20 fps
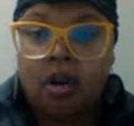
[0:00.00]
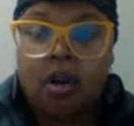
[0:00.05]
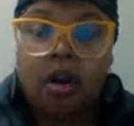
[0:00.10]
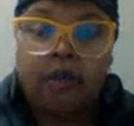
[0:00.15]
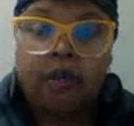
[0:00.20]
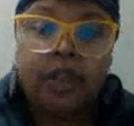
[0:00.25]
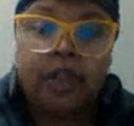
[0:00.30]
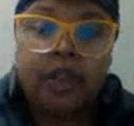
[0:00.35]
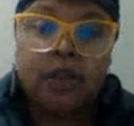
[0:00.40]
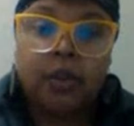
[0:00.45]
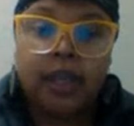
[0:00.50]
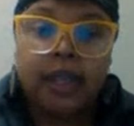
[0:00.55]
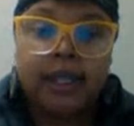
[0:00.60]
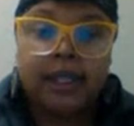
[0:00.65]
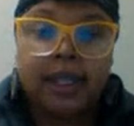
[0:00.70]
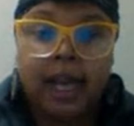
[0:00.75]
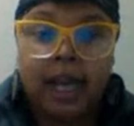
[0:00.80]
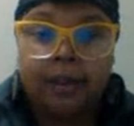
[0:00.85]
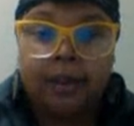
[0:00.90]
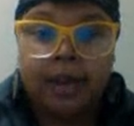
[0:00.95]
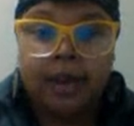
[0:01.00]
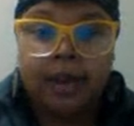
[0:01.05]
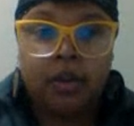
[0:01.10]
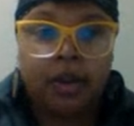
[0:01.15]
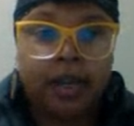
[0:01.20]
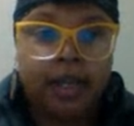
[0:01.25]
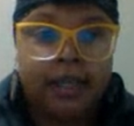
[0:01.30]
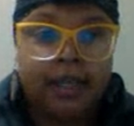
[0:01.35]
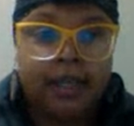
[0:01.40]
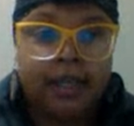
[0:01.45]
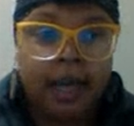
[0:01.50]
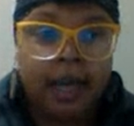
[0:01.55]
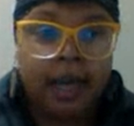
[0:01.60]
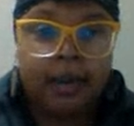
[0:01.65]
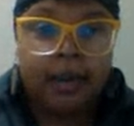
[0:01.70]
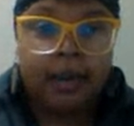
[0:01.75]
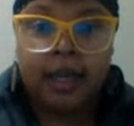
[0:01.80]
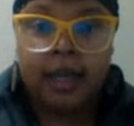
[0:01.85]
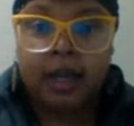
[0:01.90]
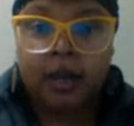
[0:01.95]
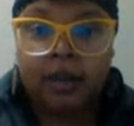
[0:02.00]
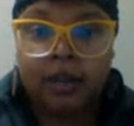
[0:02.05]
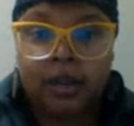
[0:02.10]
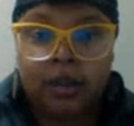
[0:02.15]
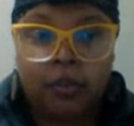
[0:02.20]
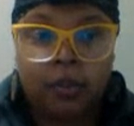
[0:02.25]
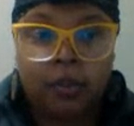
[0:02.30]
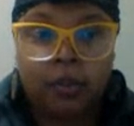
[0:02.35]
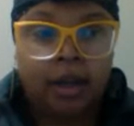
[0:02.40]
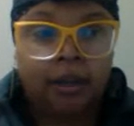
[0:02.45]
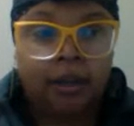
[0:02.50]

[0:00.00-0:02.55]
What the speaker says: if you just want to type it, you can type it here as well.